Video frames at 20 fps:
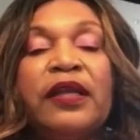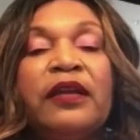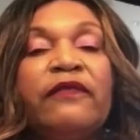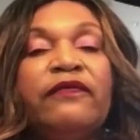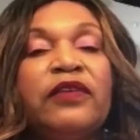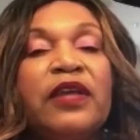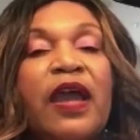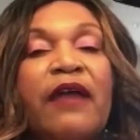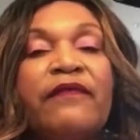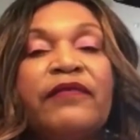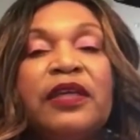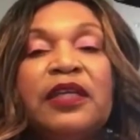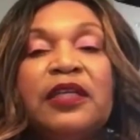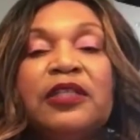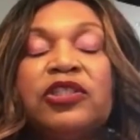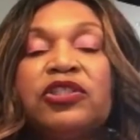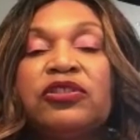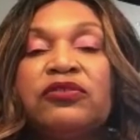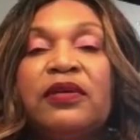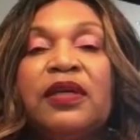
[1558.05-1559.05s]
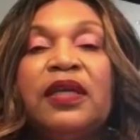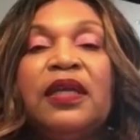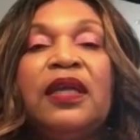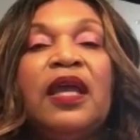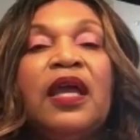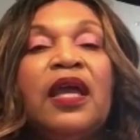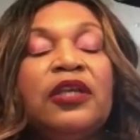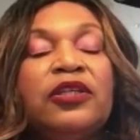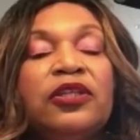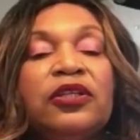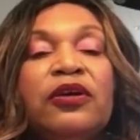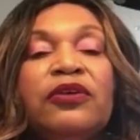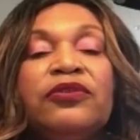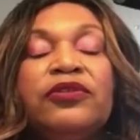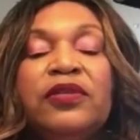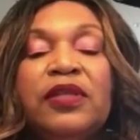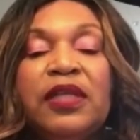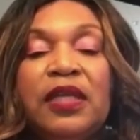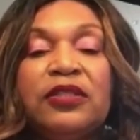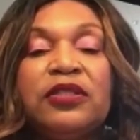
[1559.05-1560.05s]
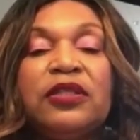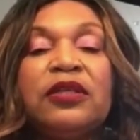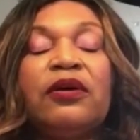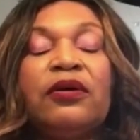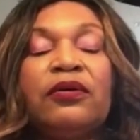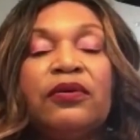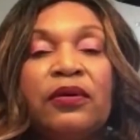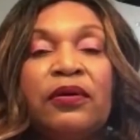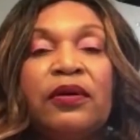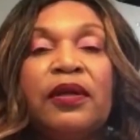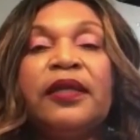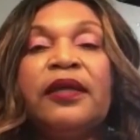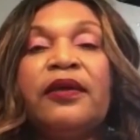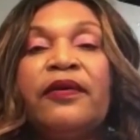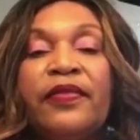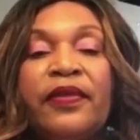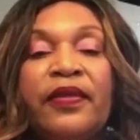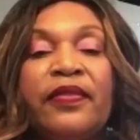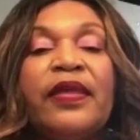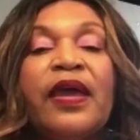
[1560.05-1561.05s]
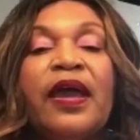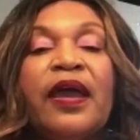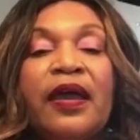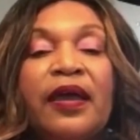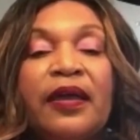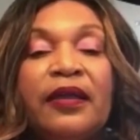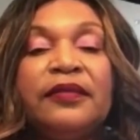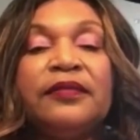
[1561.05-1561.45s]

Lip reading: And if you have a history, you need to go earlier than that.